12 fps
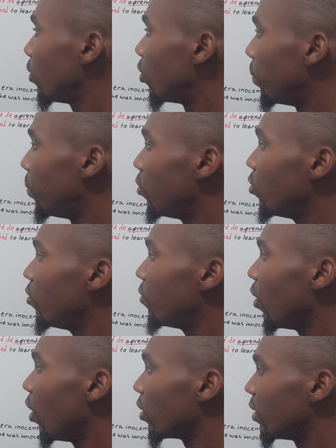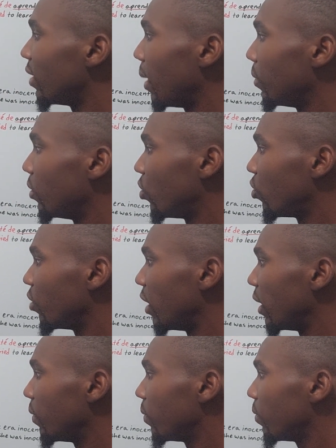to prove or to
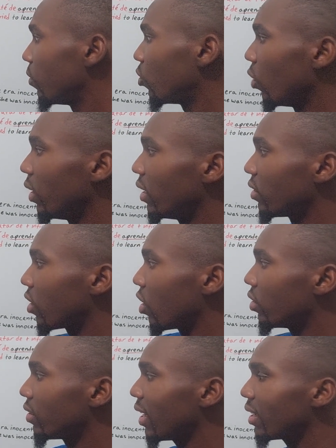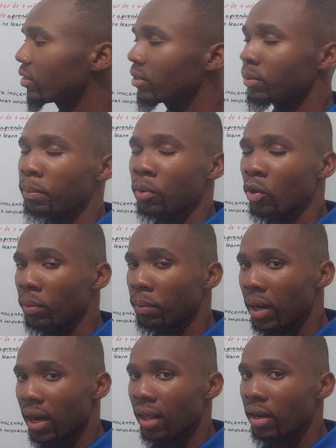demonstrate. So in this context,
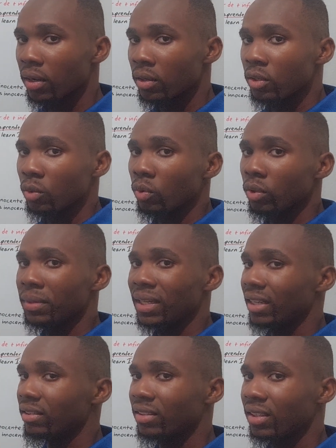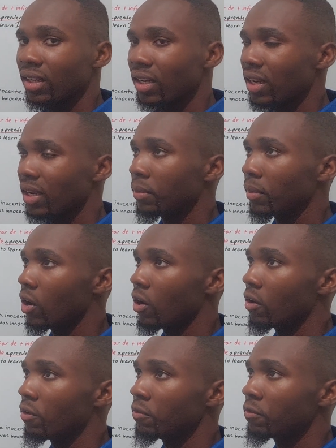probar would be a synonym
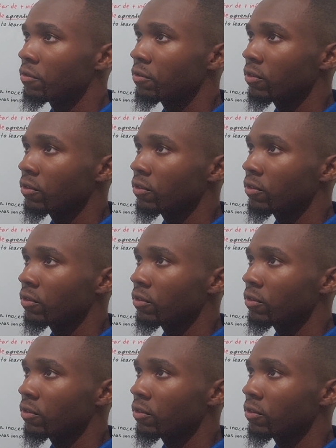of